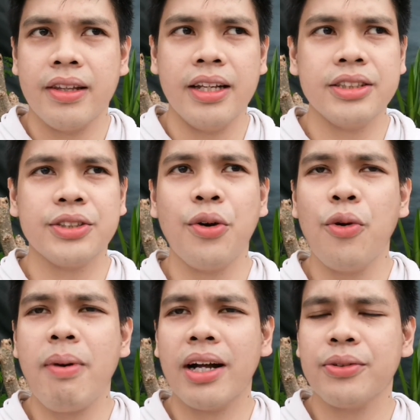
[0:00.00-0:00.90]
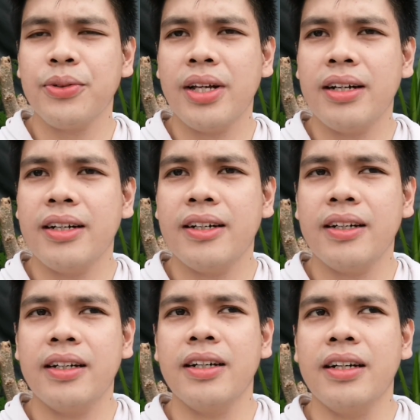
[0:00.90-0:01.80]
Let's go back to
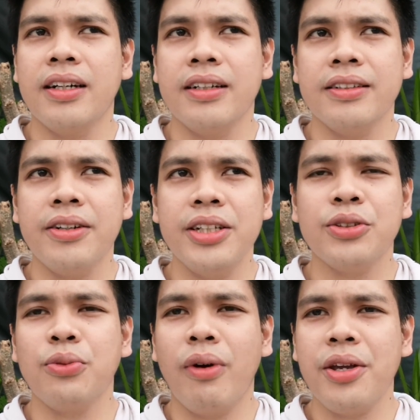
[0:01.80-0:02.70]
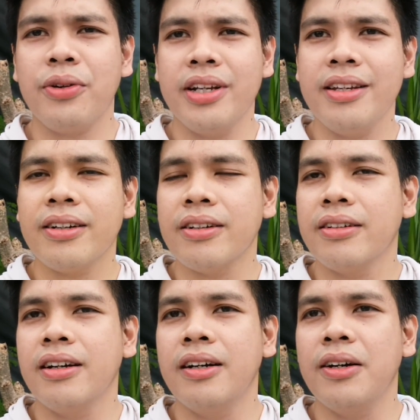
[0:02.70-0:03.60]
the reason why you're here.
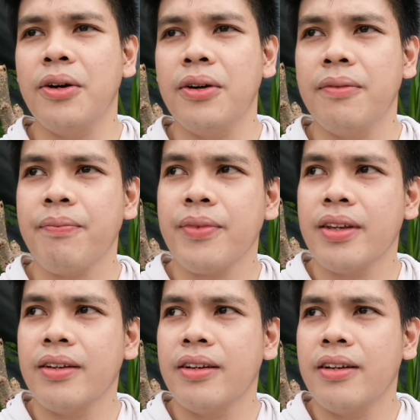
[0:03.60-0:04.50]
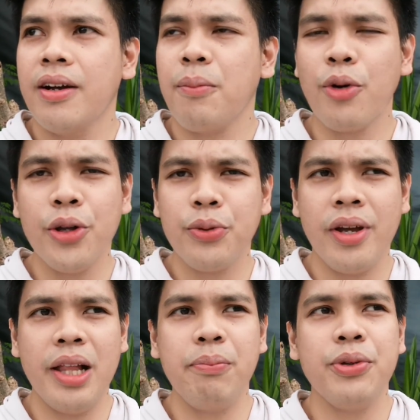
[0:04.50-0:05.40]
I'm going to
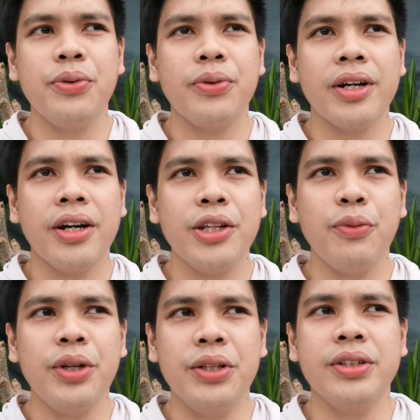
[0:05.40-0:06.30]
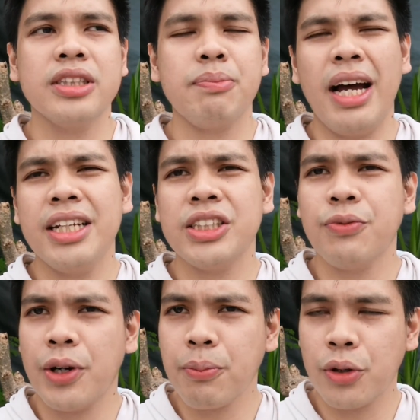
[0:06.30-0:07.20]
help you regarding with Spanish
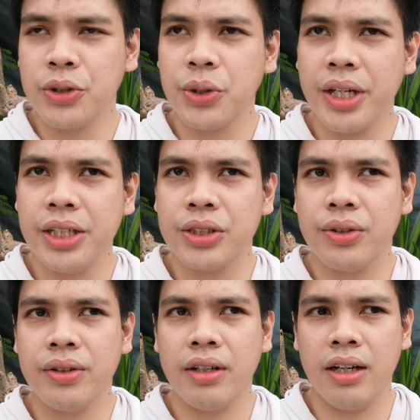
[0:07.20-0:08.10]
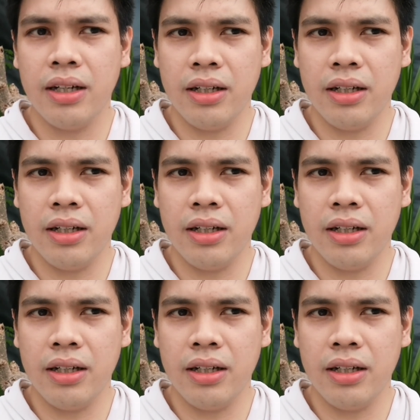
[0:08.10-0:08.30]
verb conjugation.